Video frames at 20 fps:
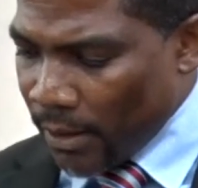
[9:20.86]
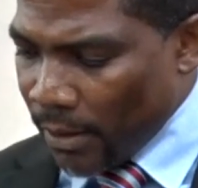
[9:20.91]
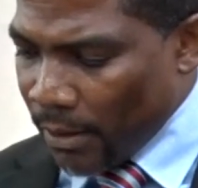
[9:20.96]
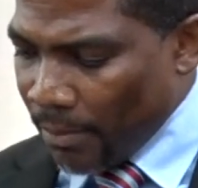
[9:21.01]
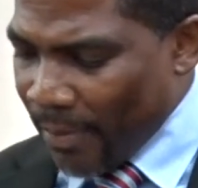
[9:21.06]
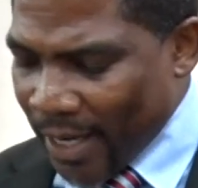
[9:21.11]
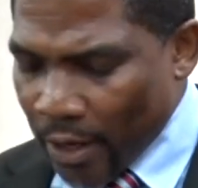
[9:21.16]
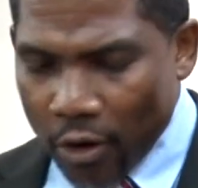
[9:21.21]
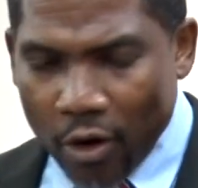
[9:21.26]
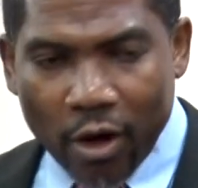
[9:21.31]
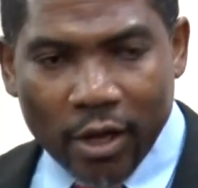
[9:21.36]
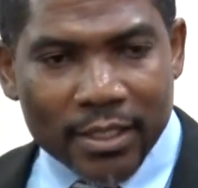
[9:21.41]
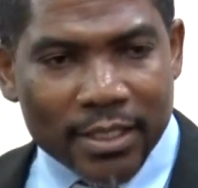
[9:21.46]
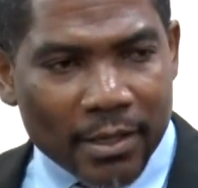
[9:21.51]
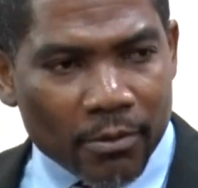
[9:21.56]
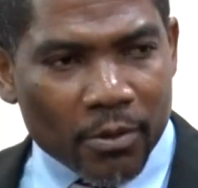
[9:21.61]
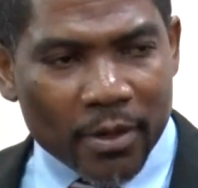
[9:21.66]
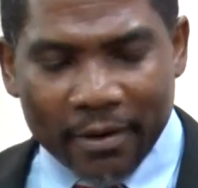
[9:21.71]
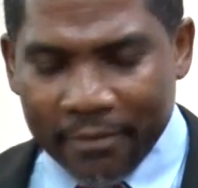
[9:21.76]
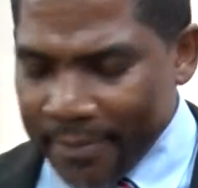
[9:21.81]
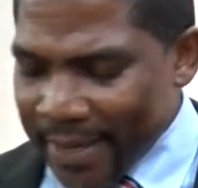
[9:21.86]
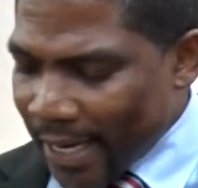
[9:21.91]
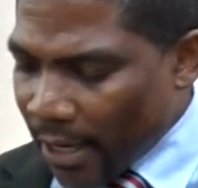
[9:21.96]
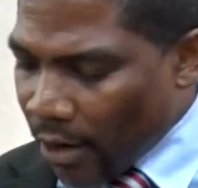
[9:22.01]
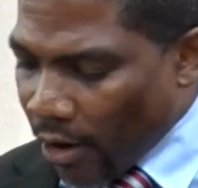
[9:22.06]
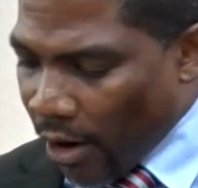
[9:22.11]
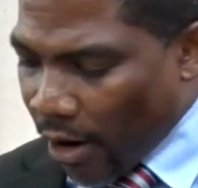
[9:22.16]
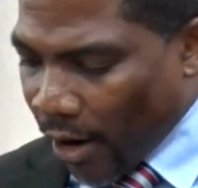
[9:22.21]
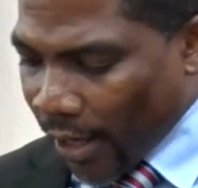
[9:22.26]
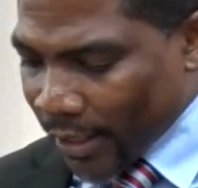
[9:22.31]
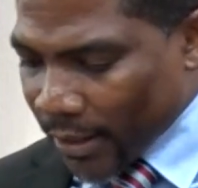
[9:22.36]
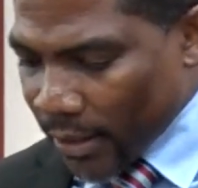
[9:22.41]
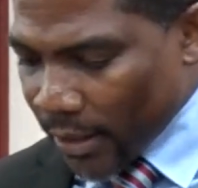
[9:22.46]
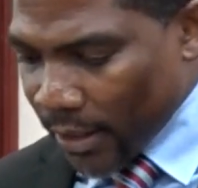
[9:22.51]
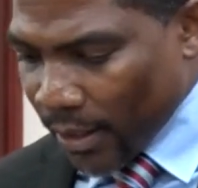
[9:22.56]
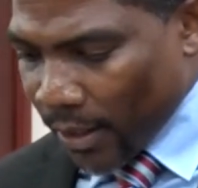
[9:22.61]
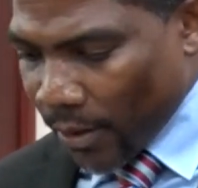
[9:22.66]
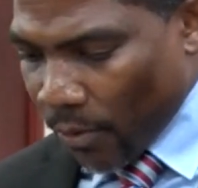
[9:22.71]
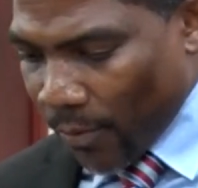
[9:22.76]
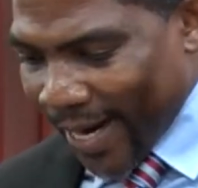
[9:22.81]
because they would have been
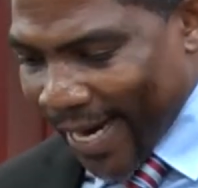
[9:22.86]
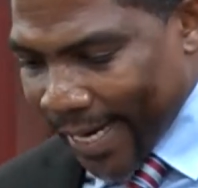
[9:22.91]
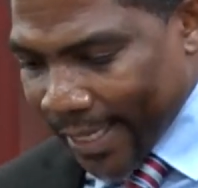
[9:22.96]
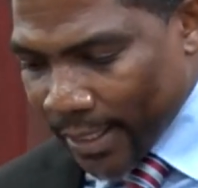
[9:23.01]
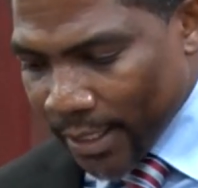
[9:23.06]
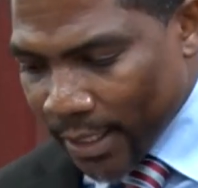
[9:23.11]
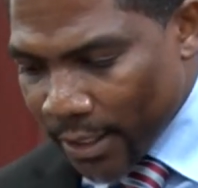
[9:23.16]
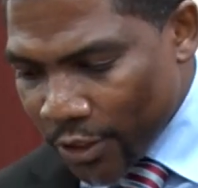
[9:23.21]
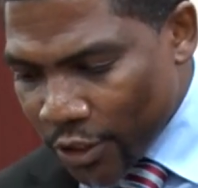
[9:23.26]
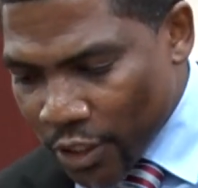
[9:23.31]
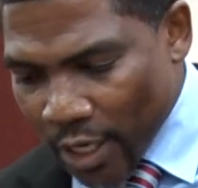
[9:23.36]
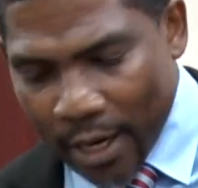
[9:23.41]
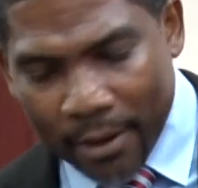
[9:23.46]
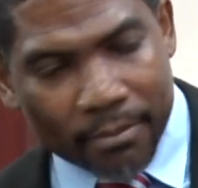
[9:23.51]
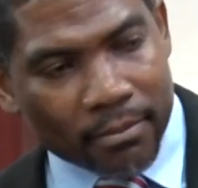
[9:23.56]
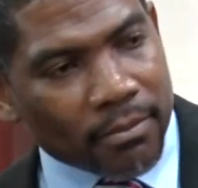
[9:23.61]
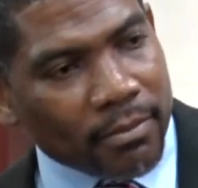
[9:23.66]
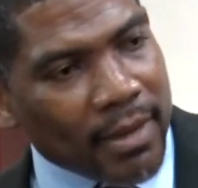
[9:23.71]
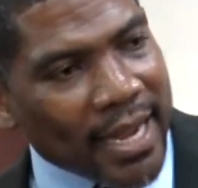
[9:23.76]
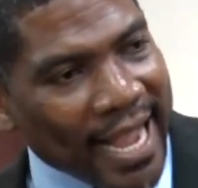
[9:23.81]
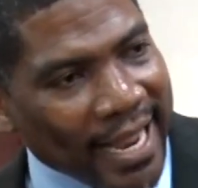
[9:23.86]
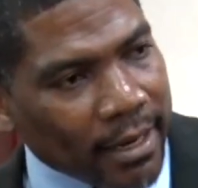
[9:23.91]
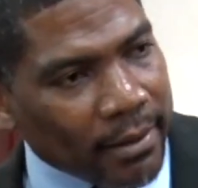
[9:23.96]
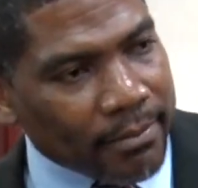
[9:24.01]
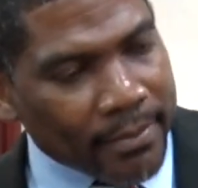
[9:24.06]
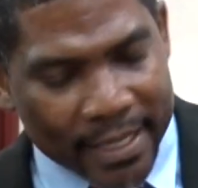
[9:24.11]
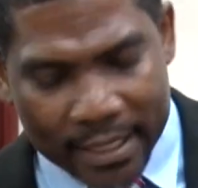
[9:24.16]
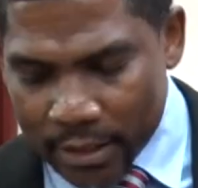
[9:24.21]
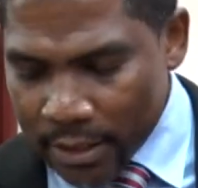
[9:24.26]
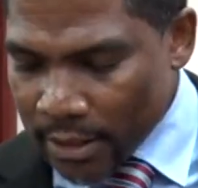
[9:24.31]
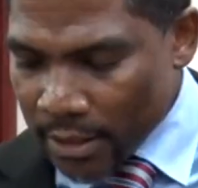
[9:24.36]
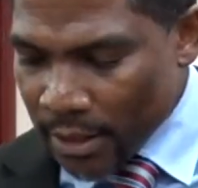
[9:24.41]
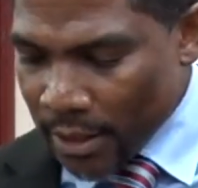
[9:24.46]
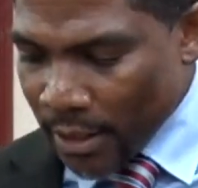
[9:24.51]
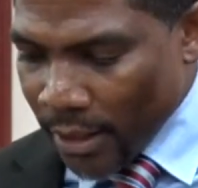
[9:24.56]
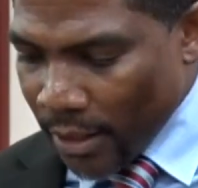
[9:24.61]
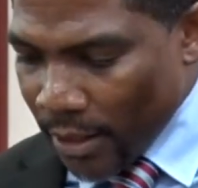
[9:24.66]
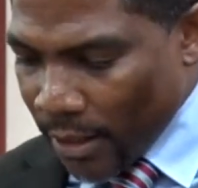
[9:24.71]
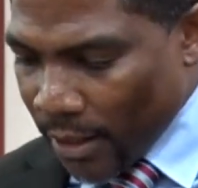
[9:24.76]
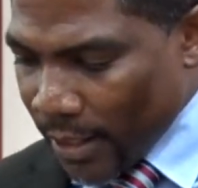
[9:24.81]
caught with some
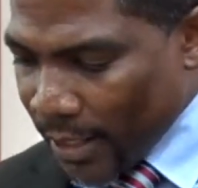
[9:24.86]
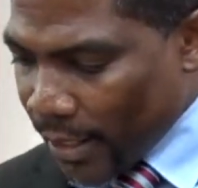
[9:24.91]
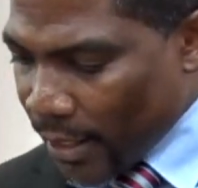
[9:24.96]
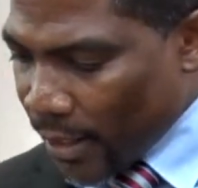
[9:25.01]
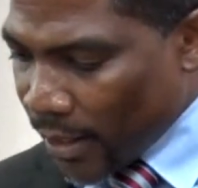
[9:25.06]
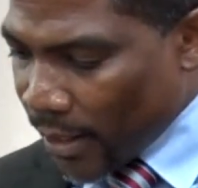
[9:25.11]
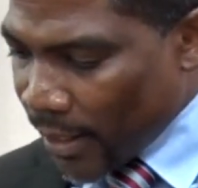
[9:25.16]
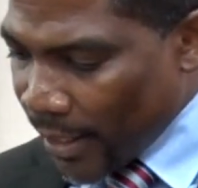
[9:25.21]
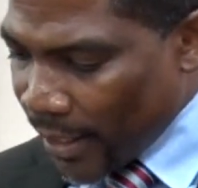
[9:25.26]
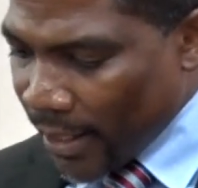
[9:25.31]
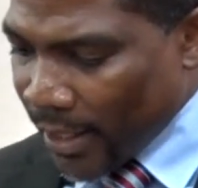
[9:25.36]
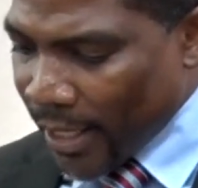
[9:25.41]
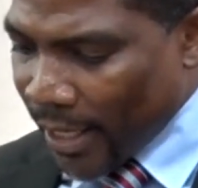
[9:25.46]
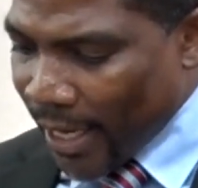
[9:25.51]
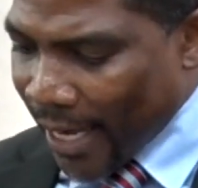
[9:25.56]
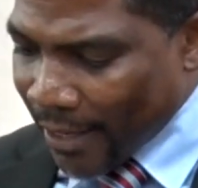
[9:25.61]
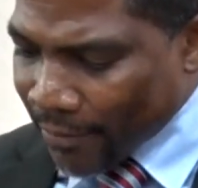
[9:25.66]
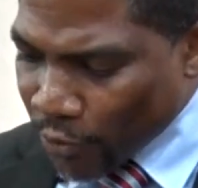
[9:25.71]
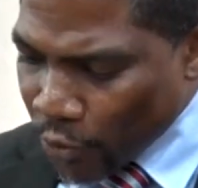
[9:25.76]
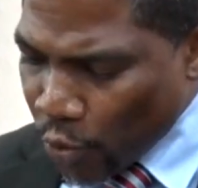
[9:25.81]
cannabis earlier in their lives.